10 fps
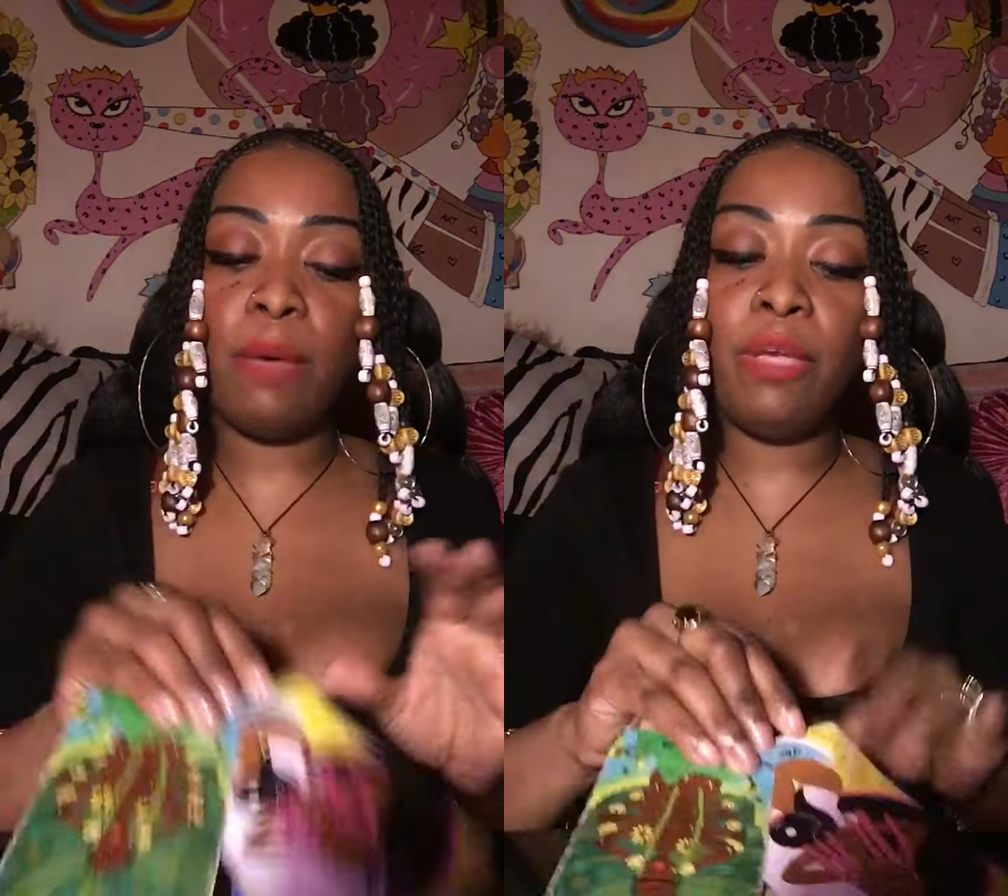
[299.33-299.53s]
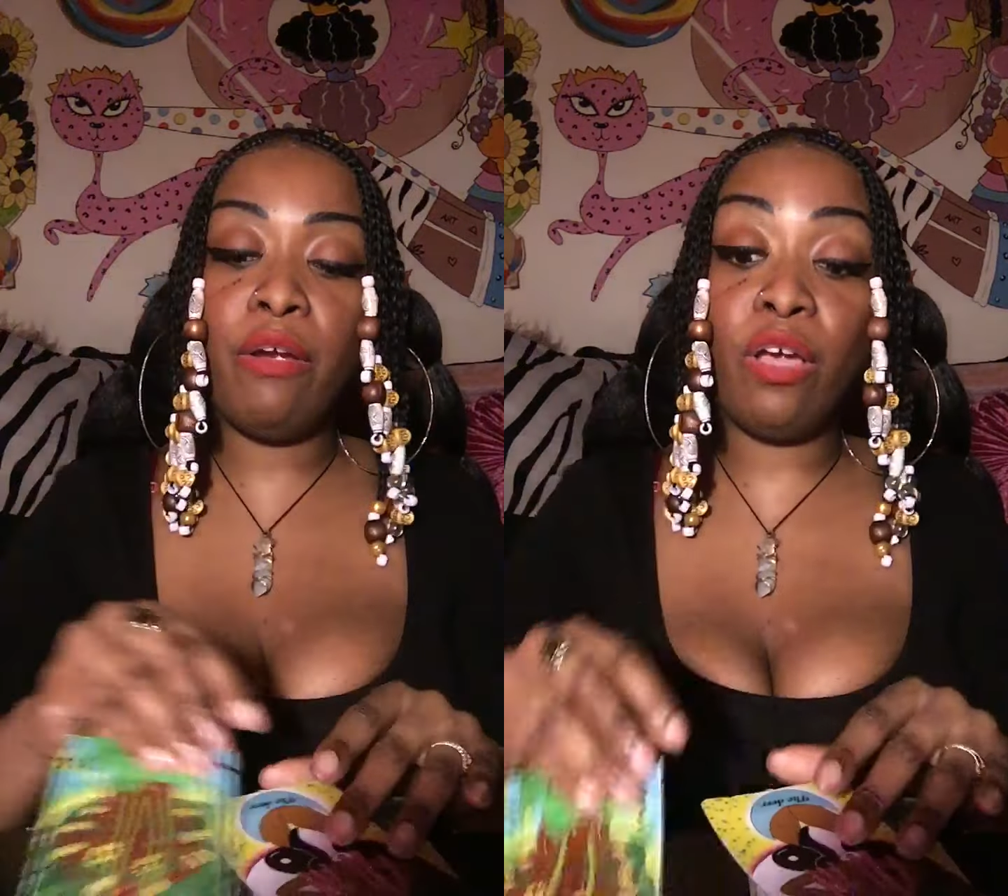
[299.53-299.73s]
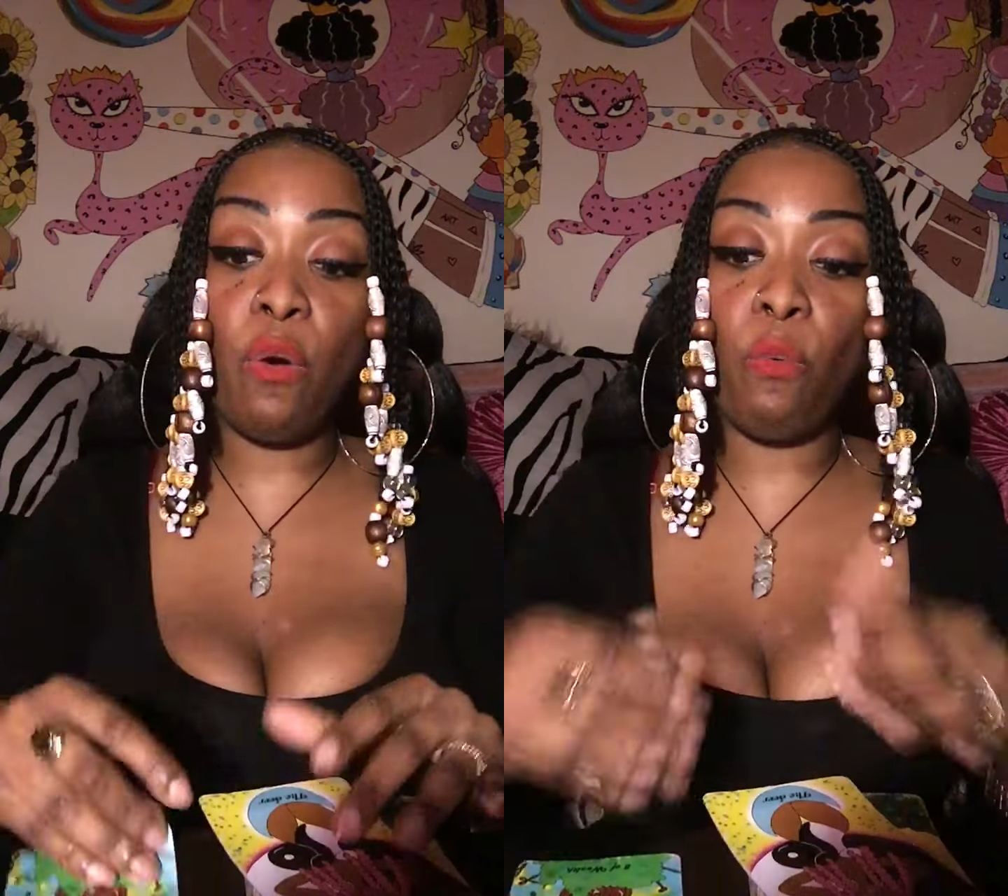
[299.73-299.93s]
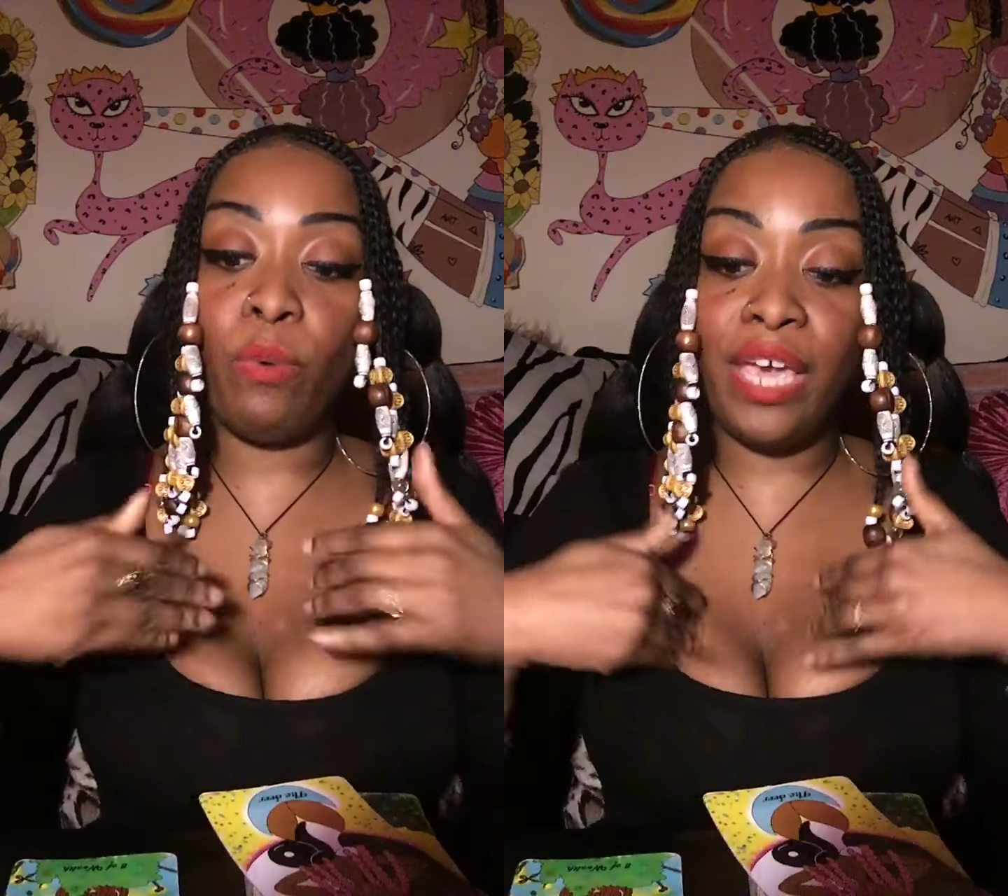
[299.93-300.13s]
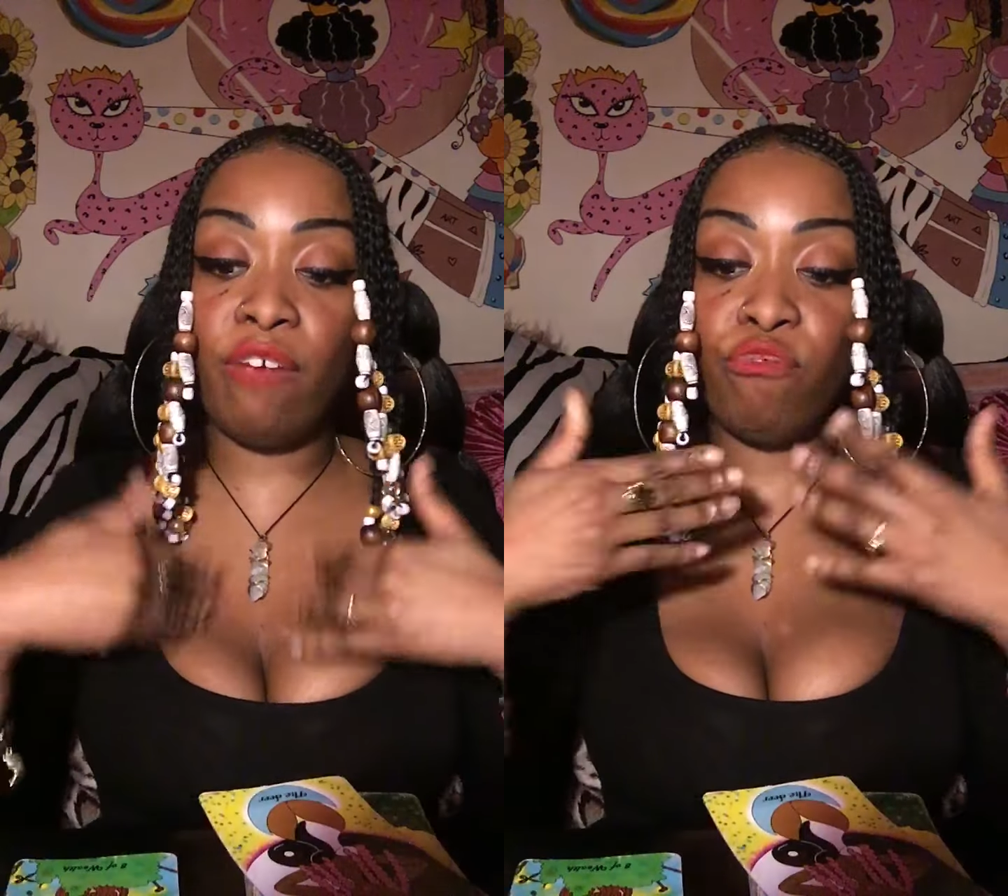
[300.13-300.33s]
I'm hearing a
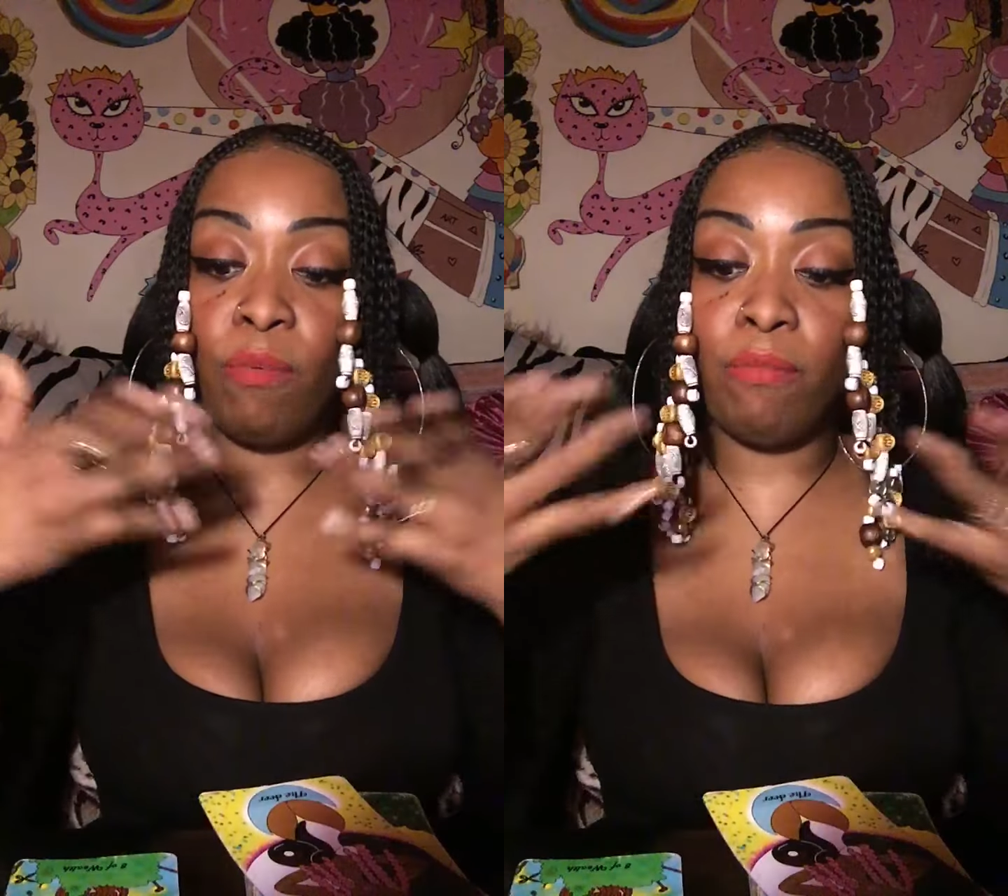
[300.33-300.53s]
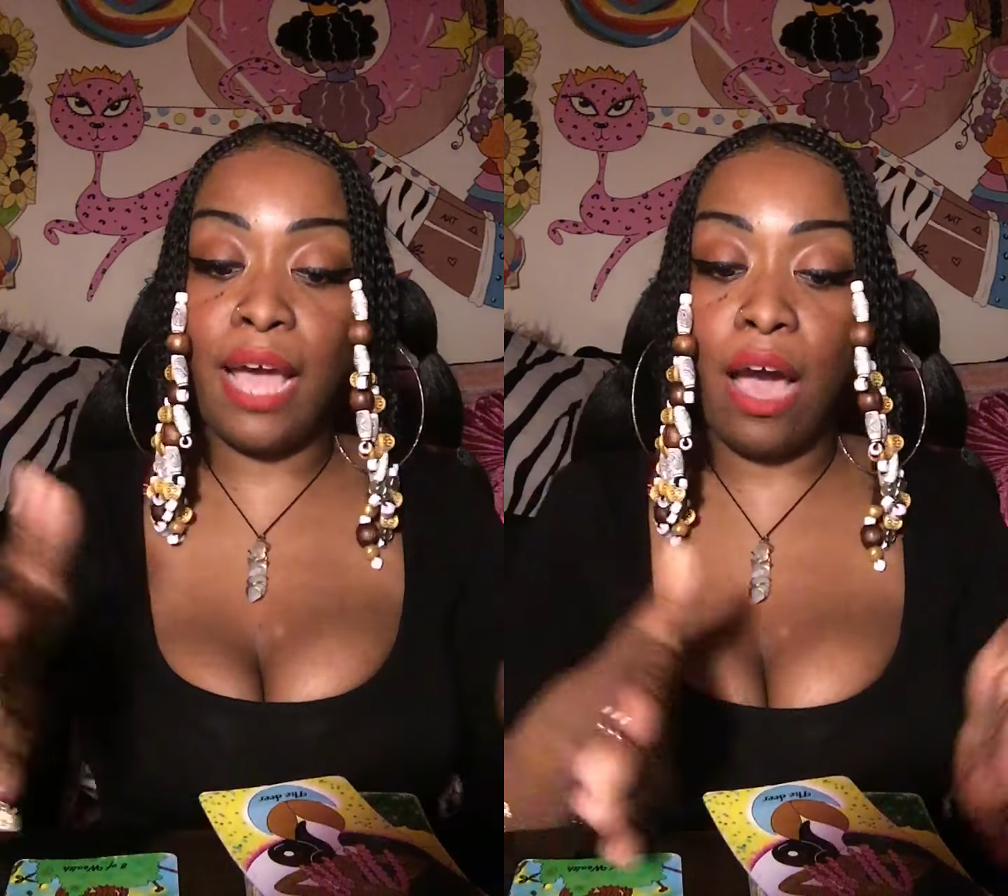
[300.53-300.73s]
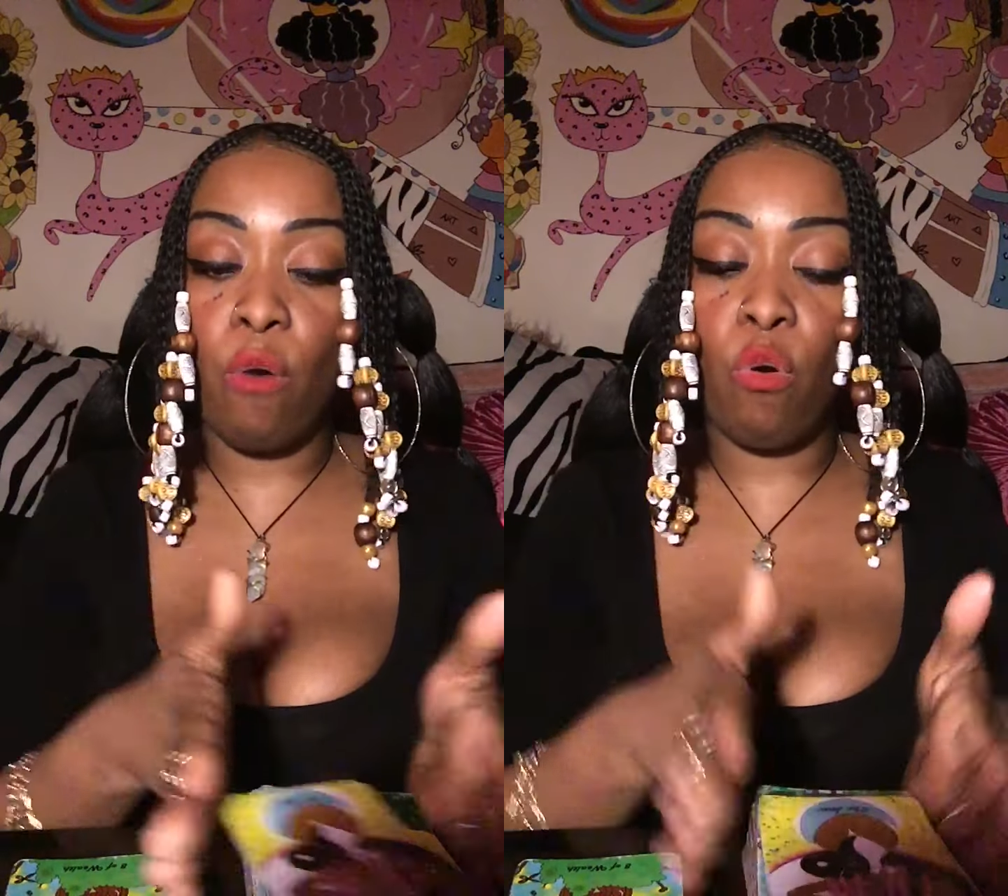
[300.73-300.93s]
week from now